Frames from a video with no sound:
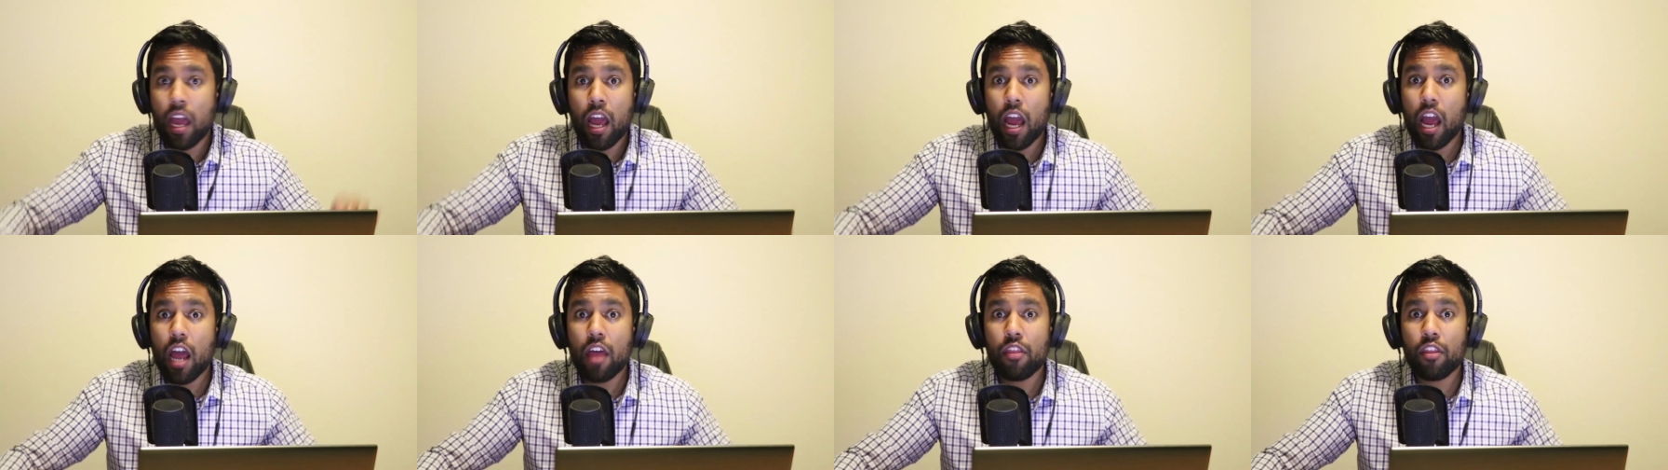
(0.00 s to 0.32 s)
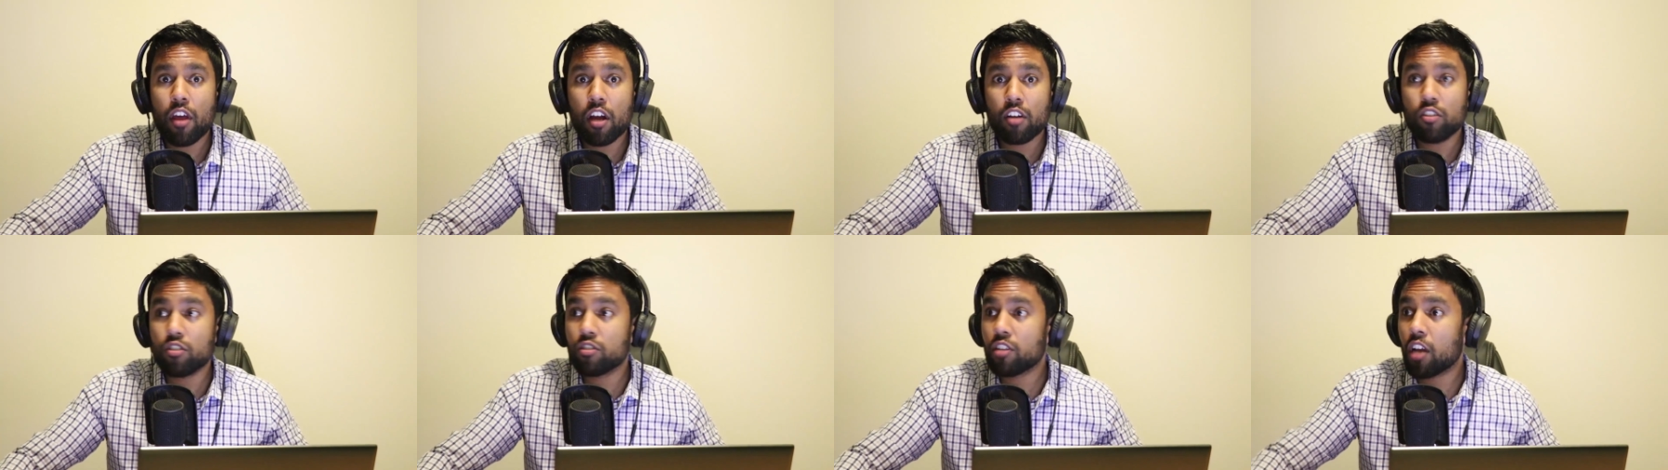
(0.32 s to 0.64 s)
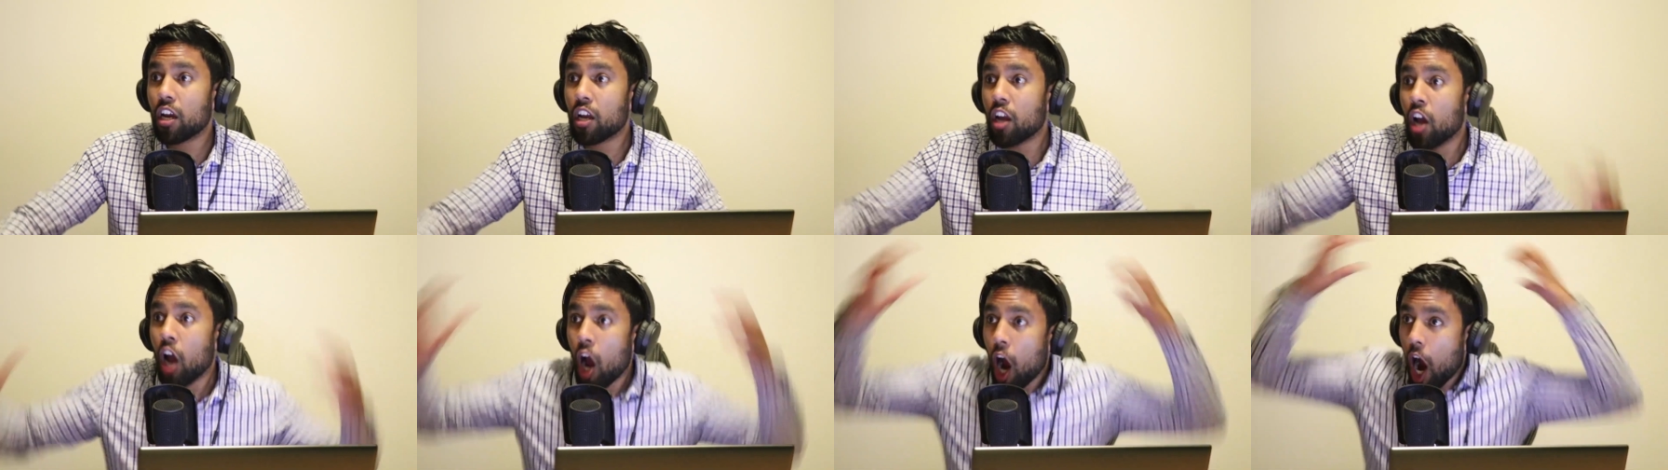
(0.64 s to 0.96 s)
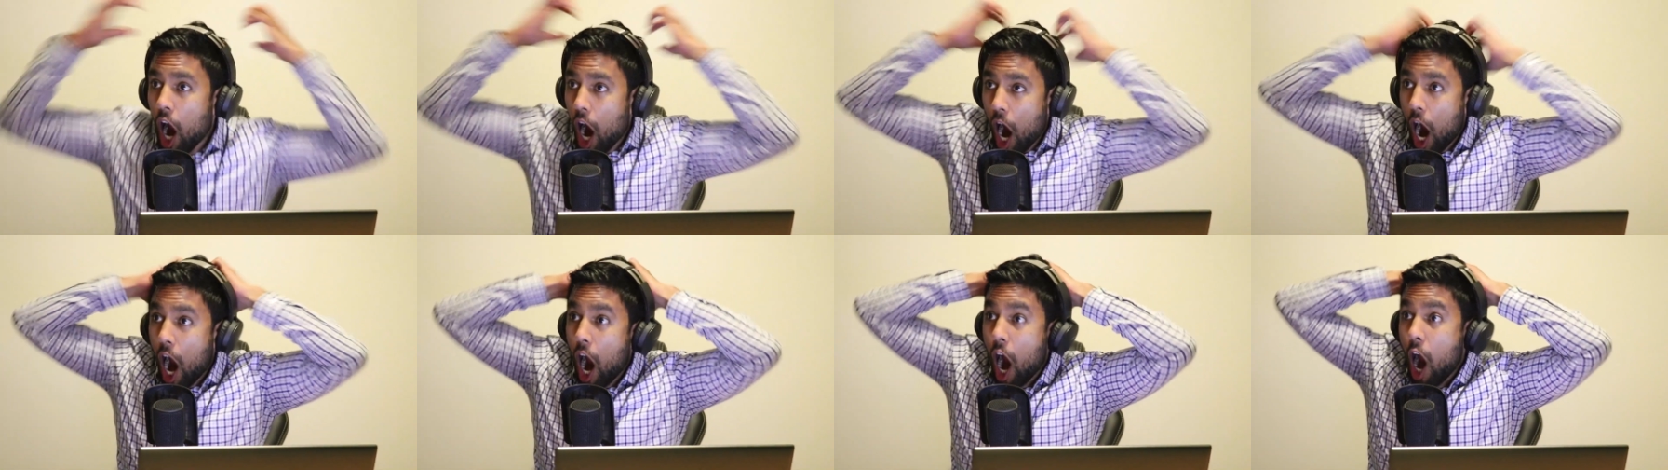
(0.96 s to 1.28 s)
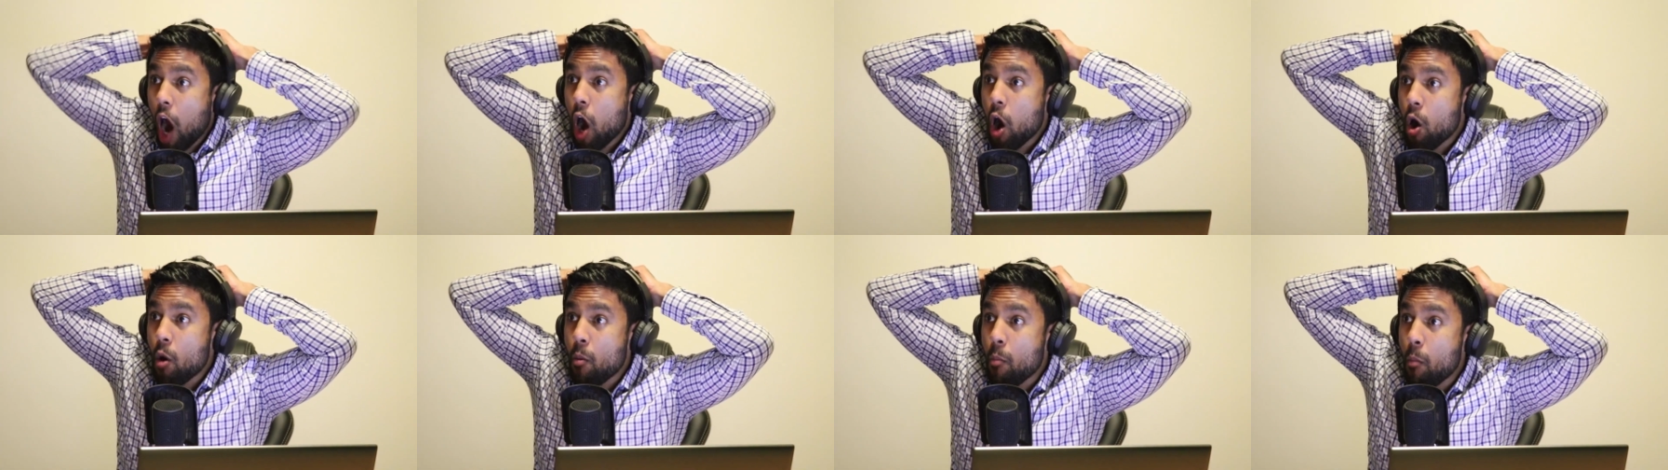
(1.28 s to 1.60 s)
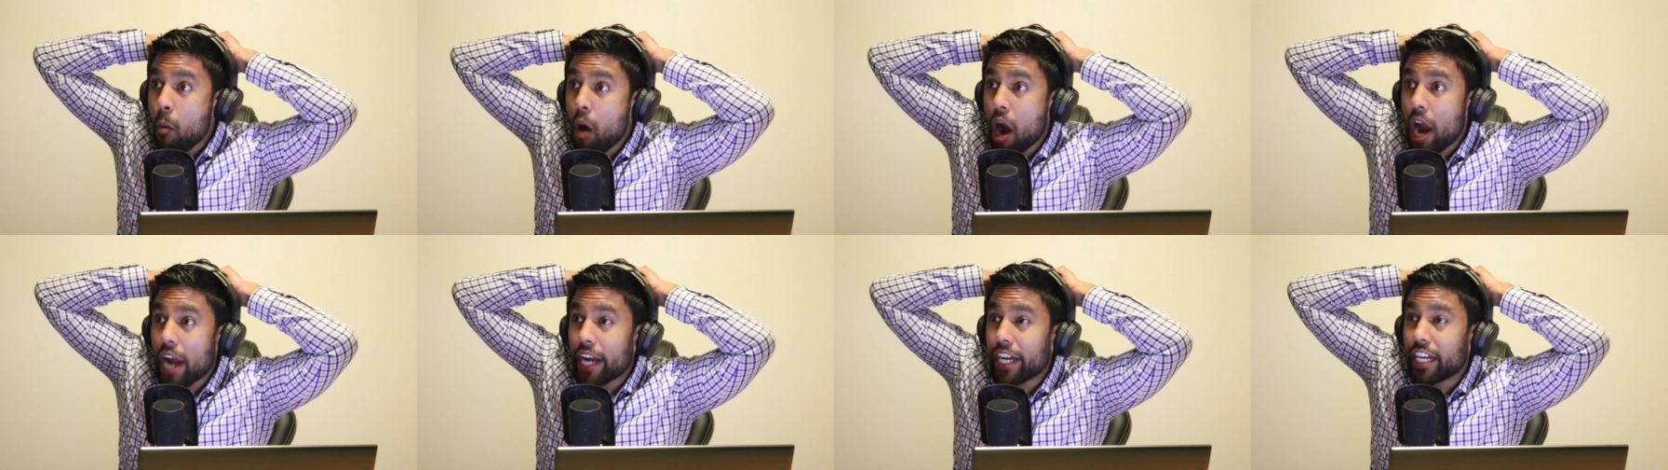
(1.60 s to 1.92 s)
and they're just like, oh
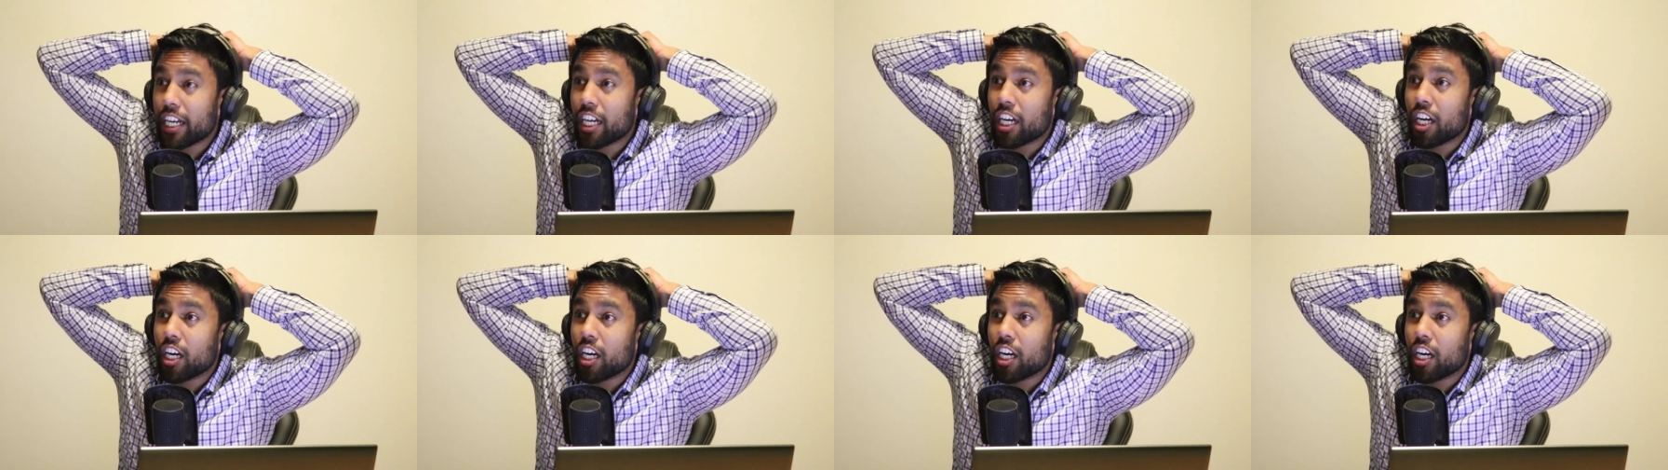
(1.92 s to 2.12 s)
my